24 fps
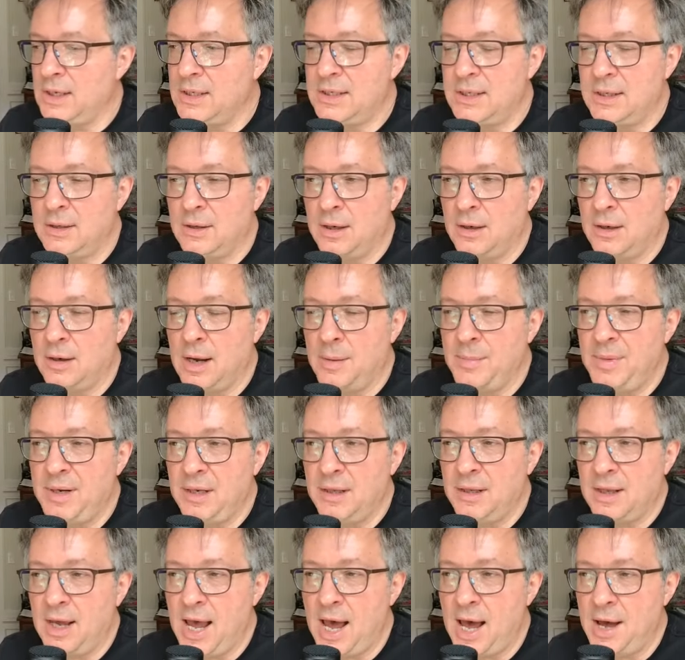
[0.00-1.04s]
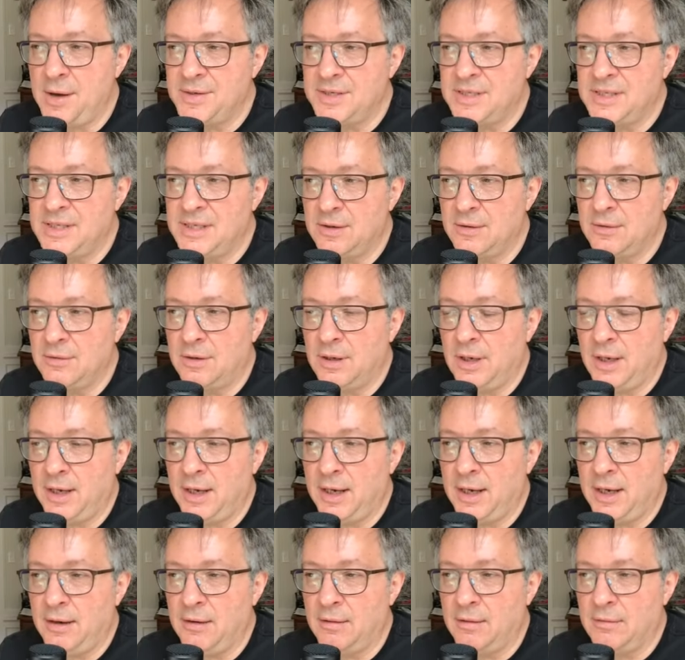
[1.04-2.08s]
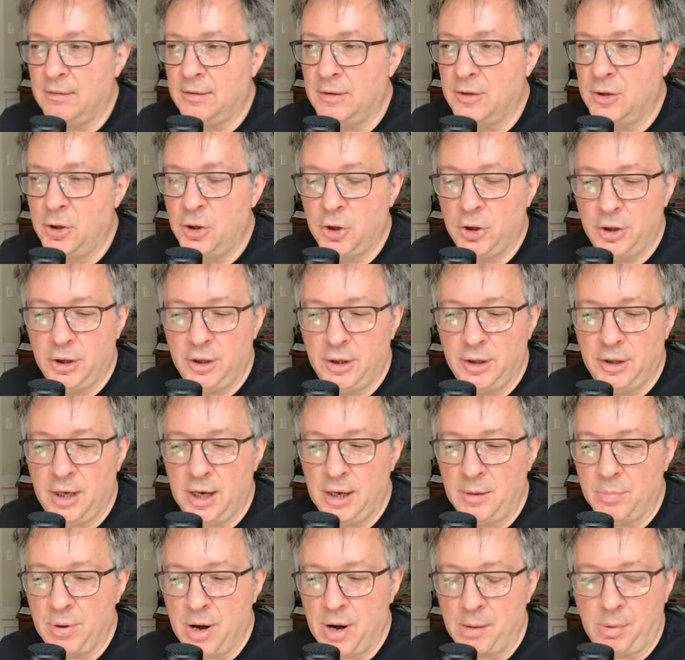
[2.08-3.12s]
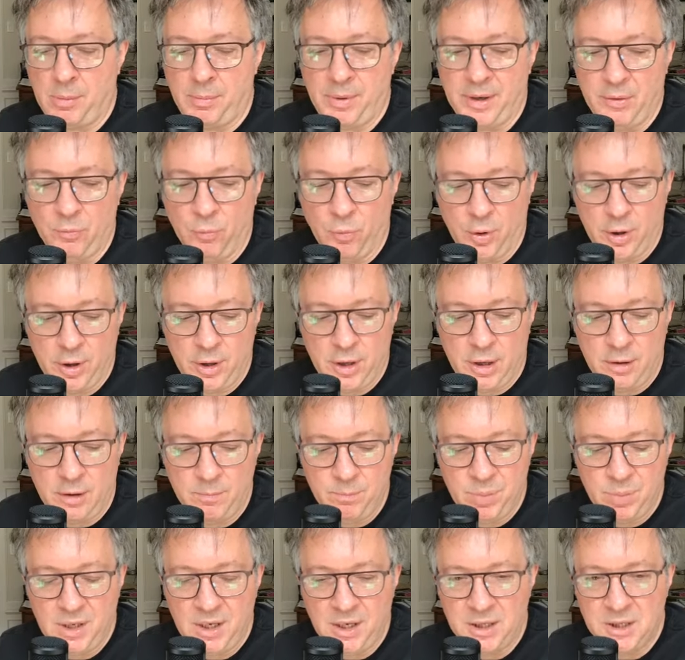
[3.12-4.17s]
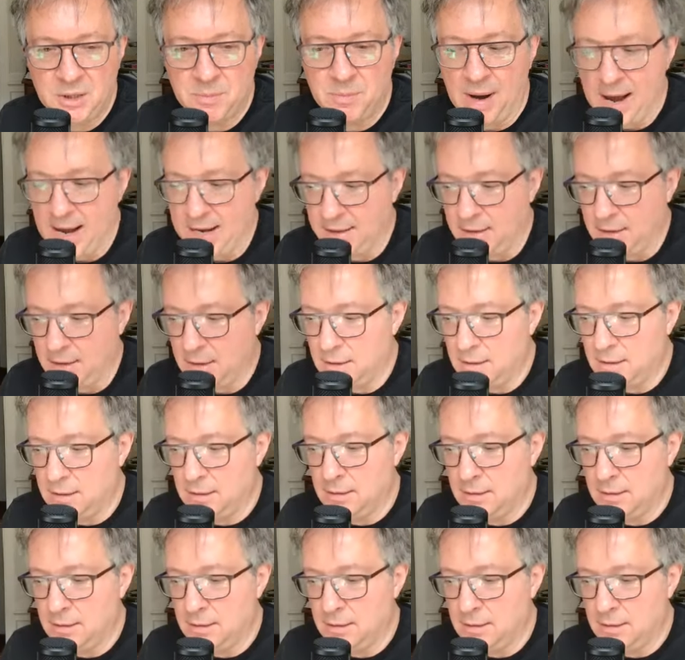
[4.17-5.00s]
there, I mean, the House certainly could and probably would impeach Biden.